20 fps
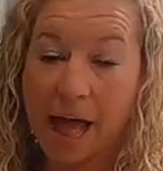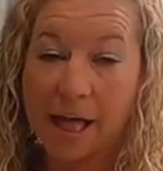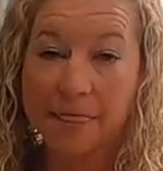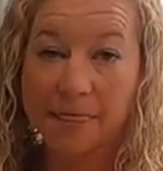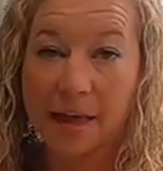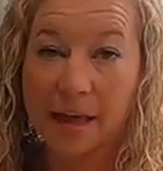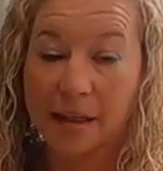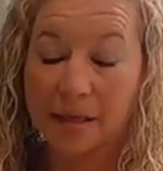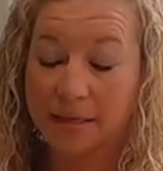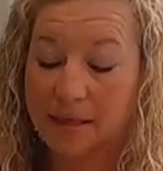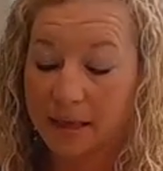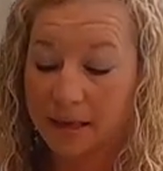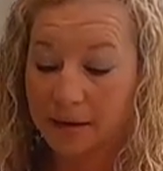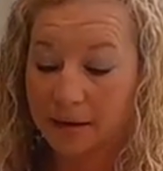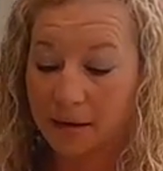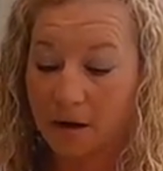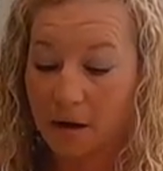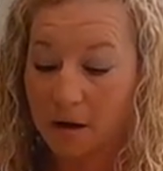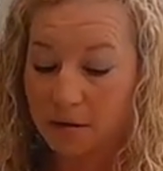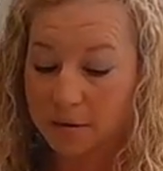And then they
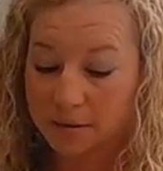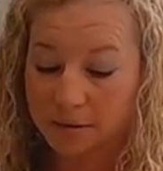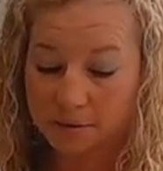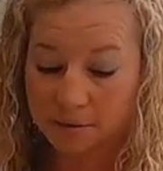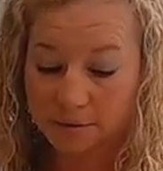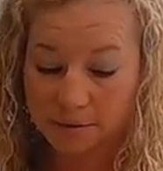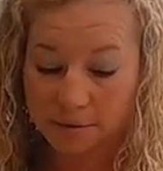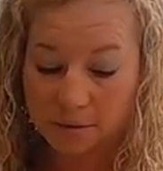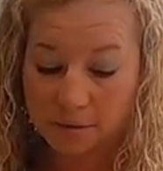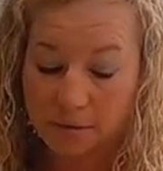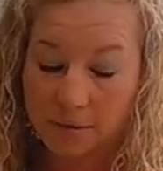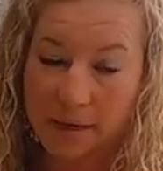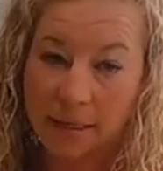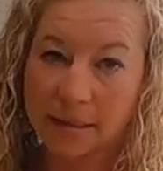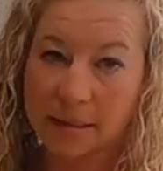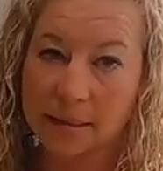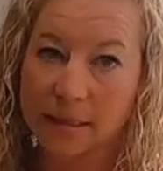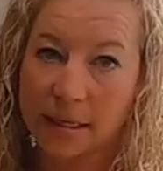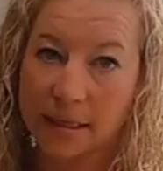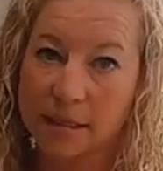can also, they're
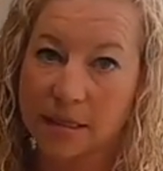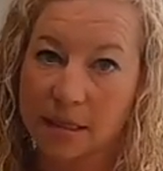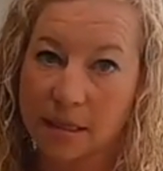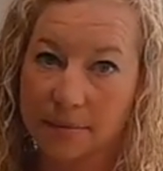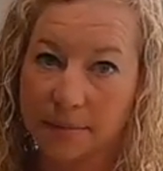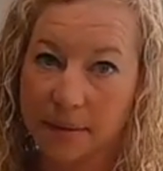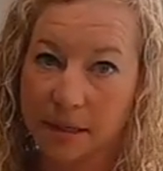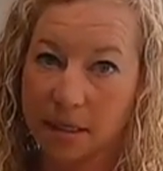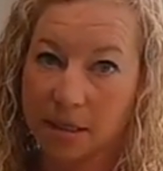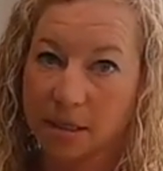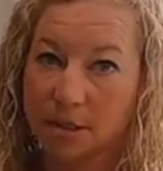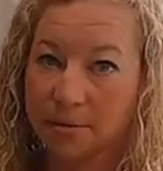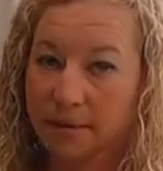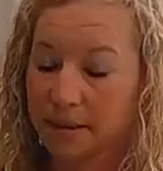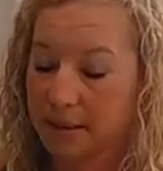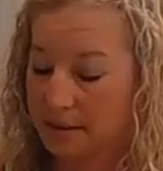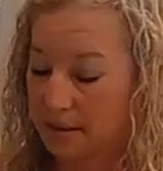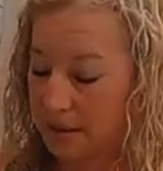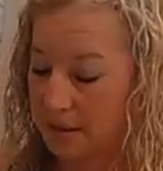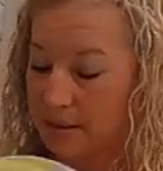great to take to the beach
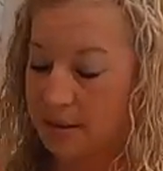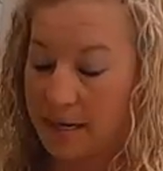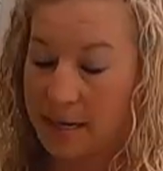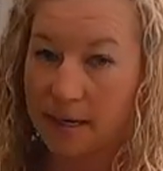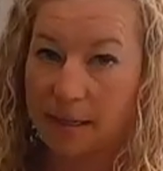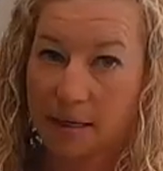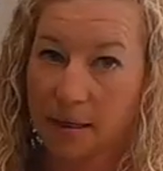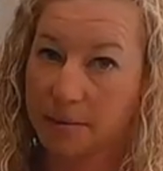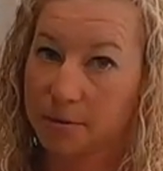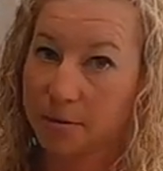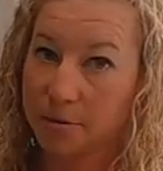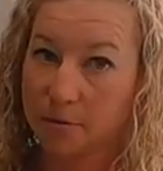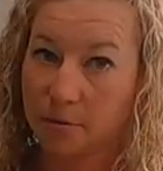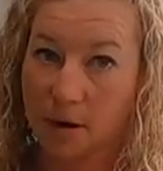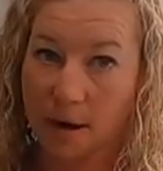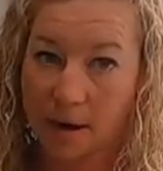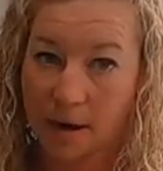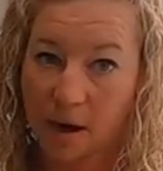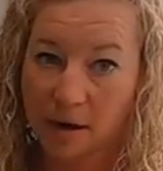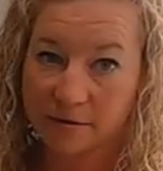because the sand comes
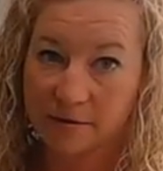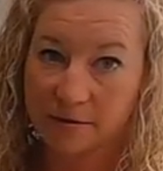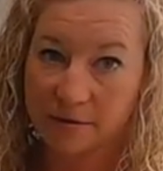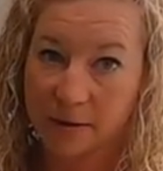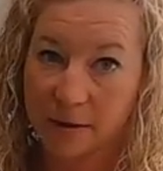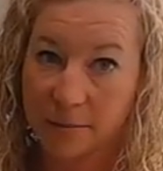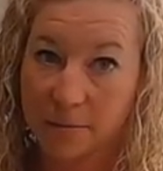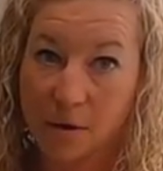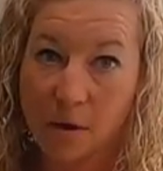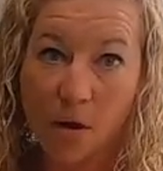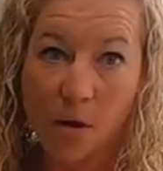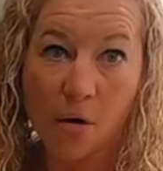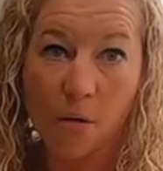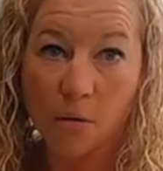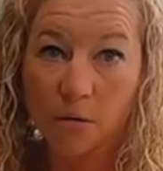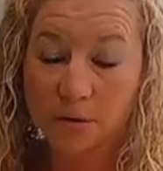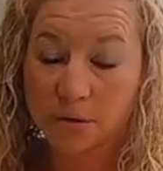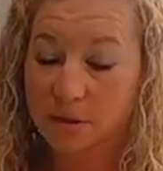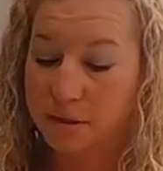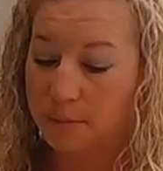right off of them
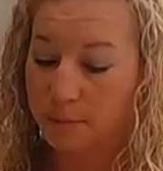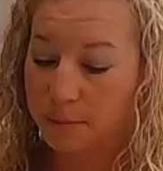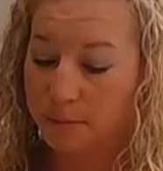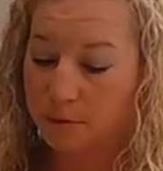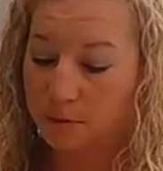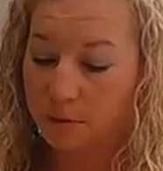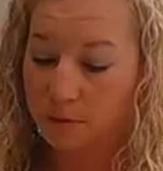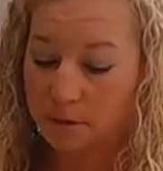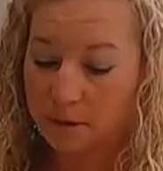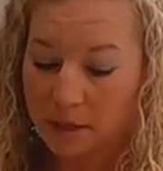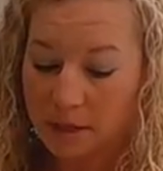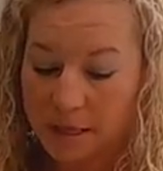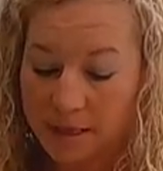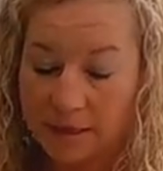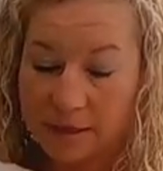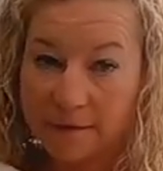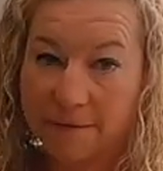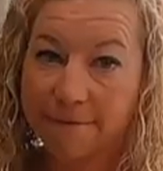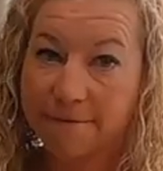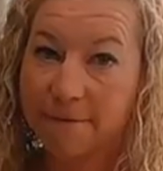or to the pool.
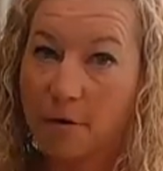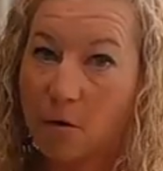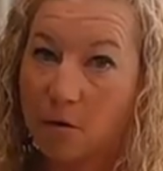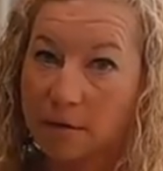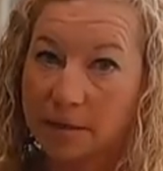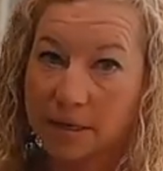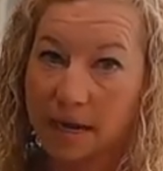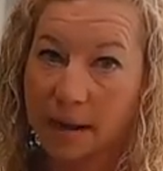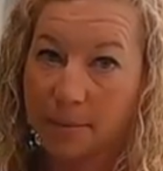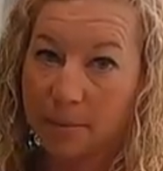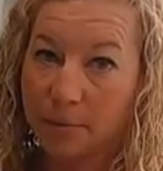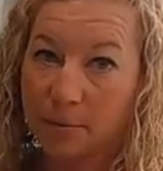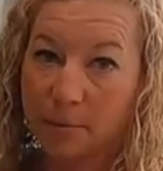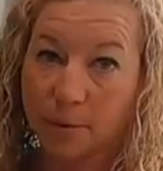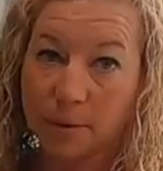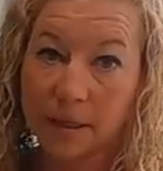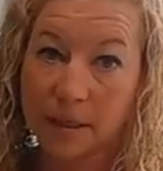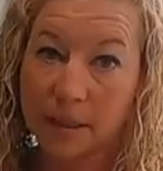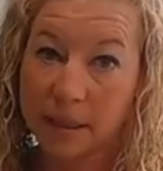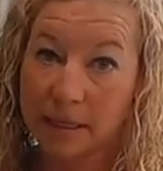They fold up
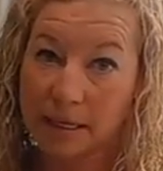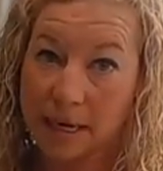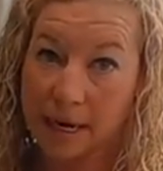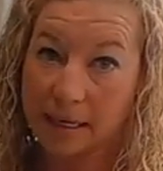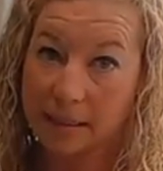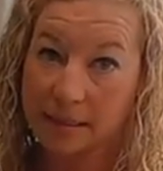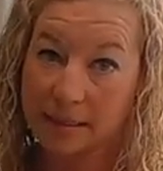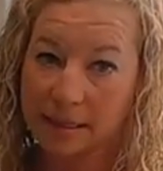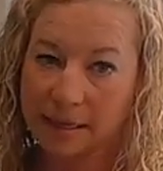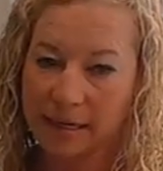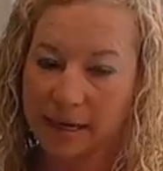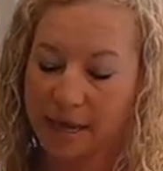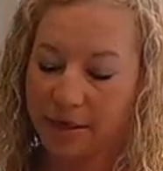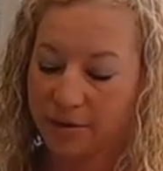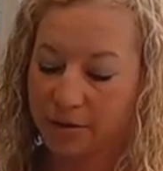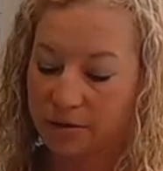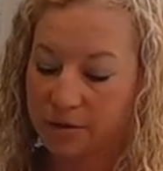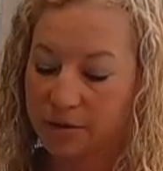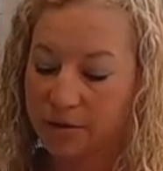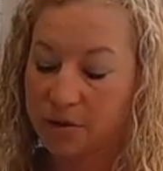really nicely
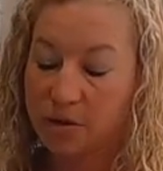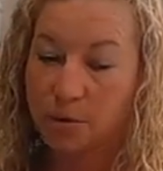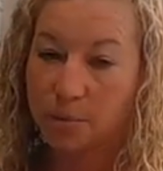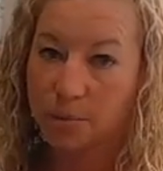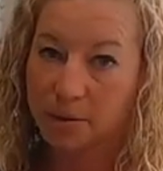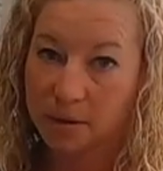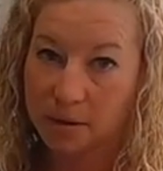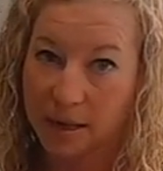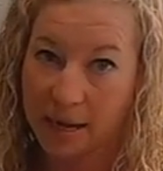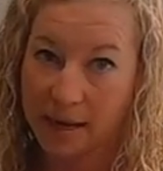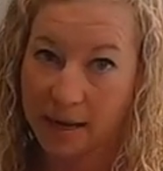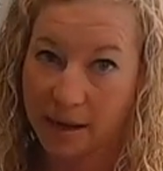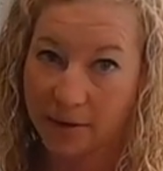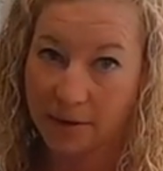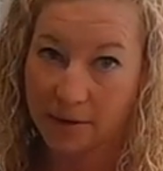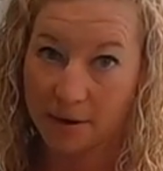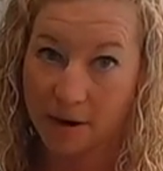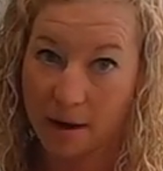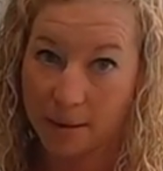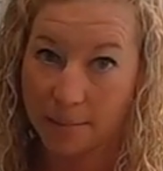and they're super light
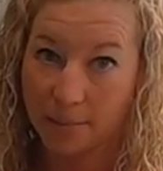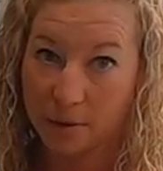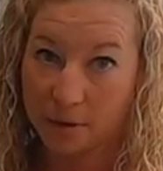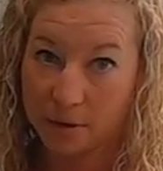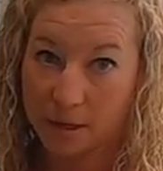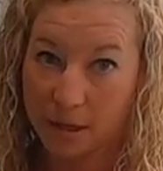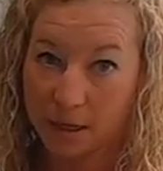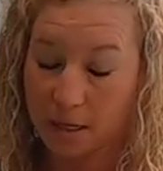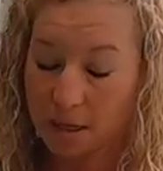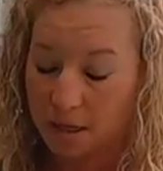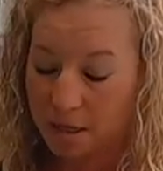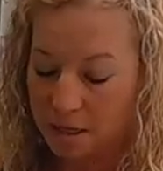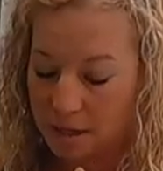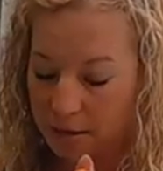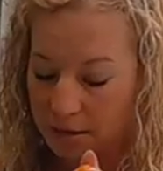and they're not bulky.